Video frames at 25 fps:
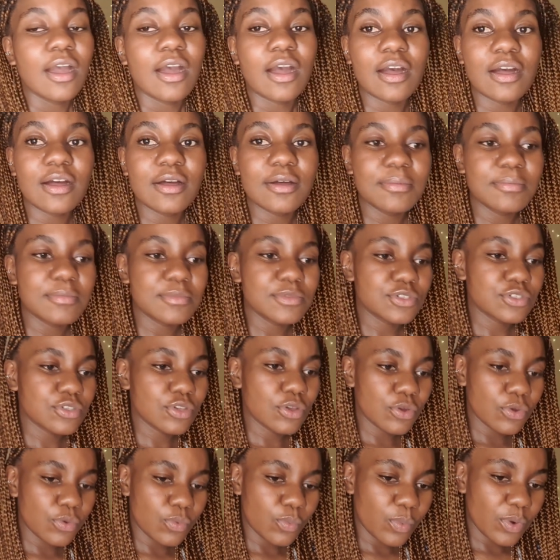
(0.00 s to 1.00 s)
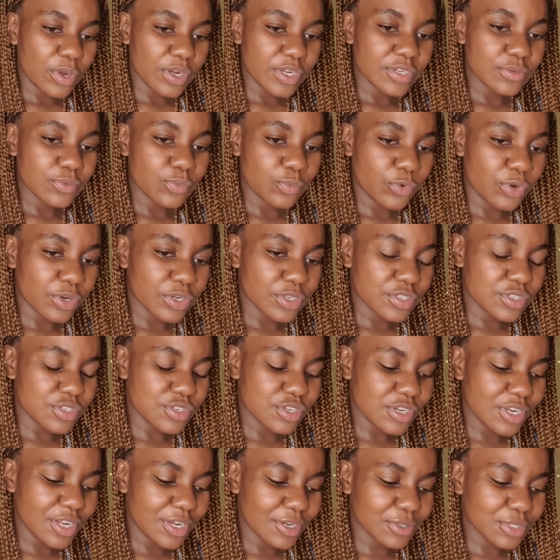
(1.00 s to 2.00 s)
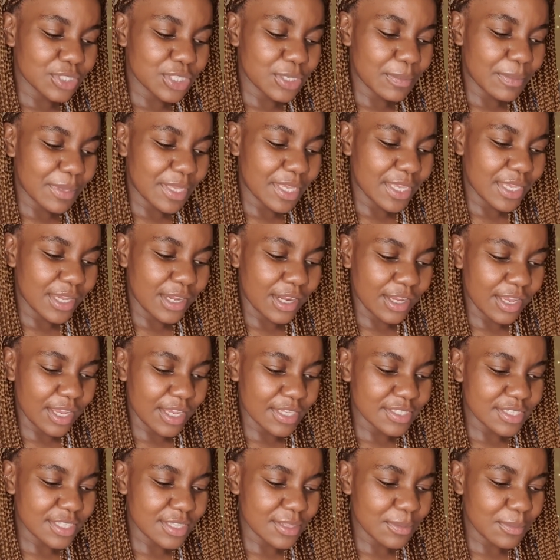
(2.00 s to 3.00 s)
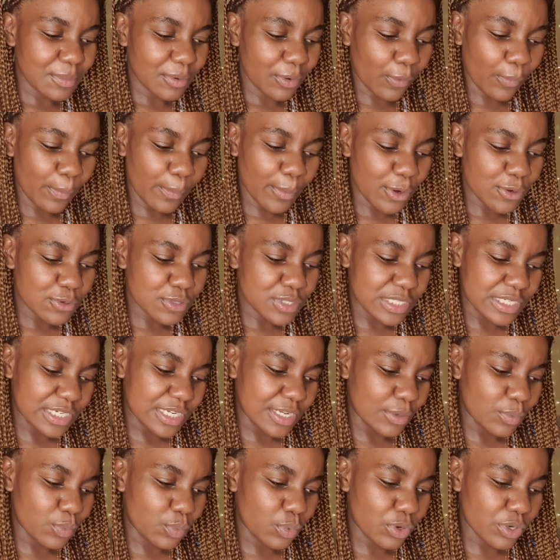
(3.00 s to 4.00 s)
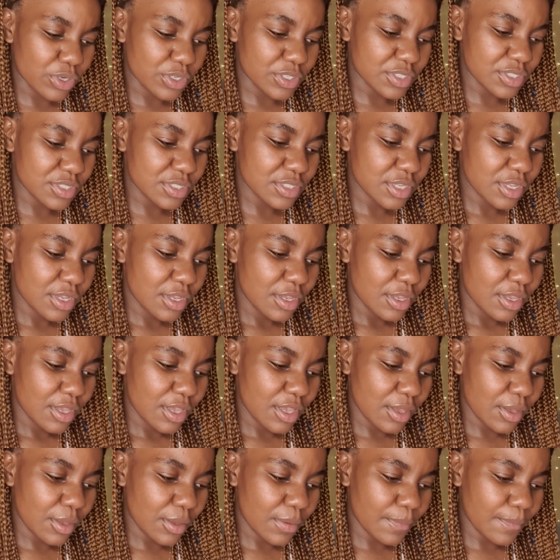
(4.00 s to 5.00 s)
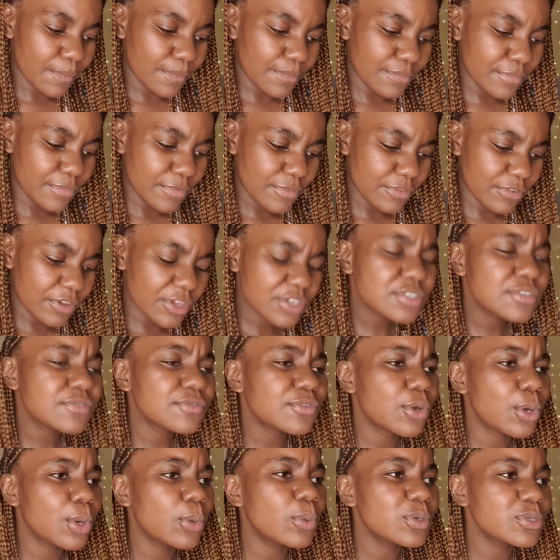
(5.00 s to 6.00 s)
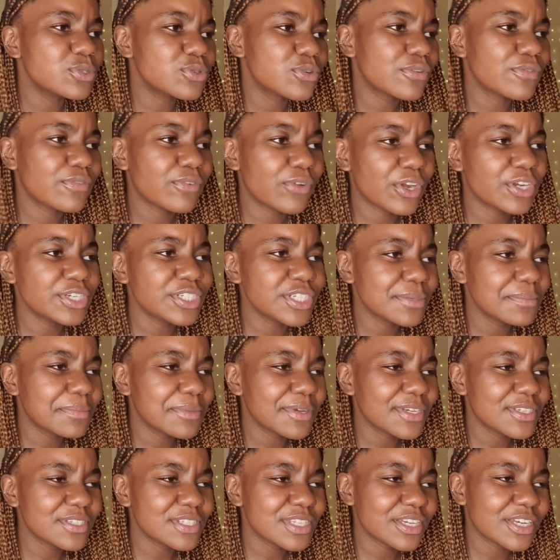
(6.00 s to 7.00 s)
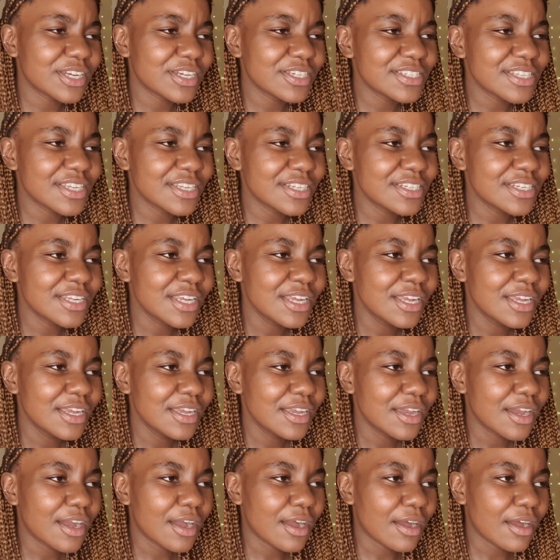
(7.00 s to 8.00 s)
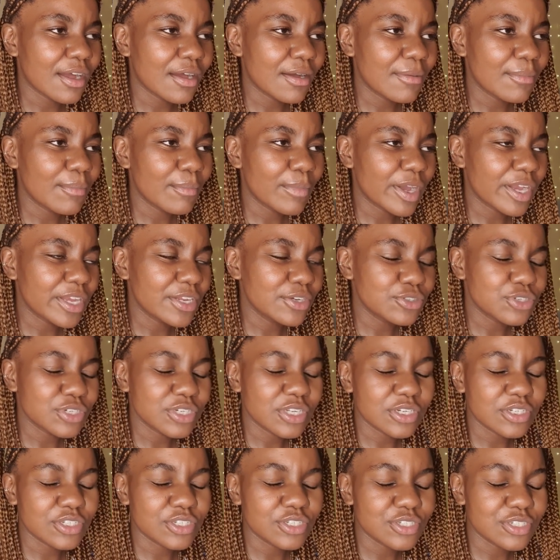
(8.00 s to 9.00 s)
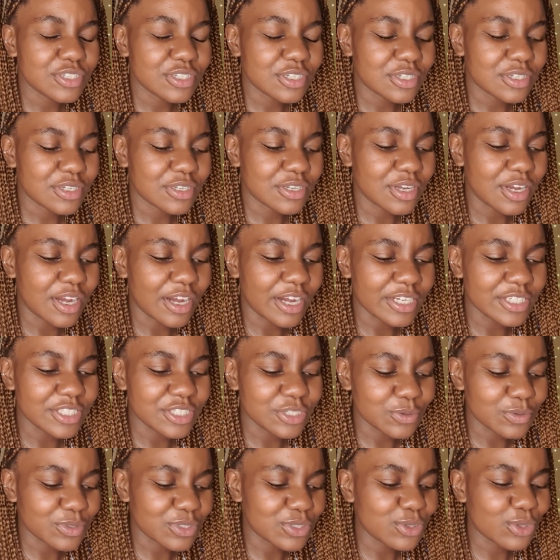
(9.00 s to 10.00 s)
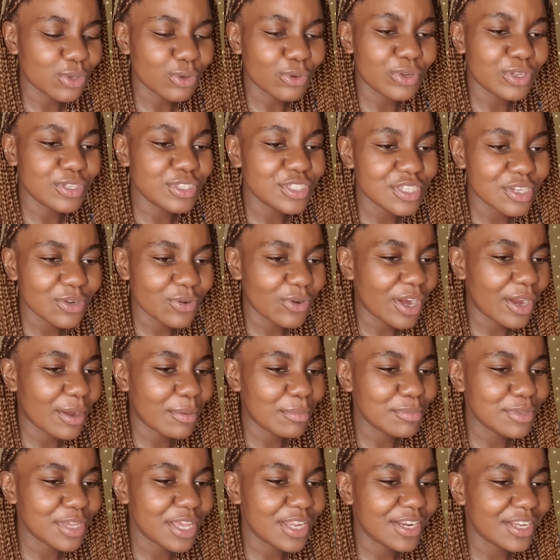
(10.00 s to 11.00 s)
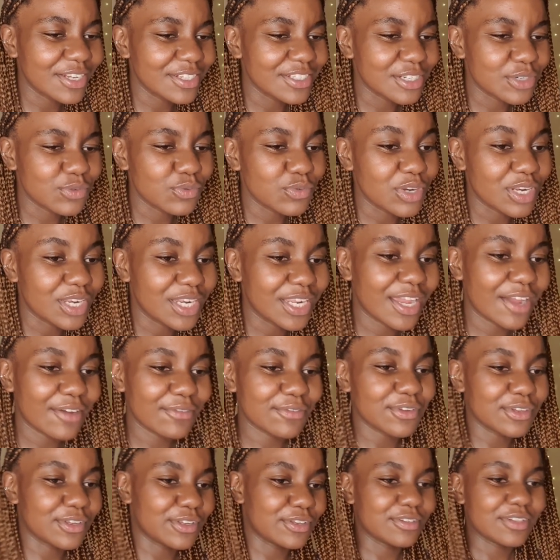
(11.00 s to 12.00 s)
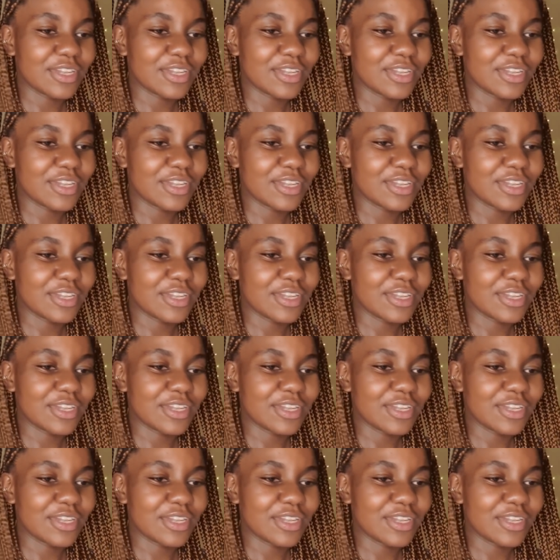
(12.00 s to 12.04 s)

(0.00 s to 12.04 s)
Um, so what what stood out to me, I guess, in the book mostly was, um, first of all, it was refreshing because, like I said, uh, my introduction to Aja was through Instagram, and I didn't really have a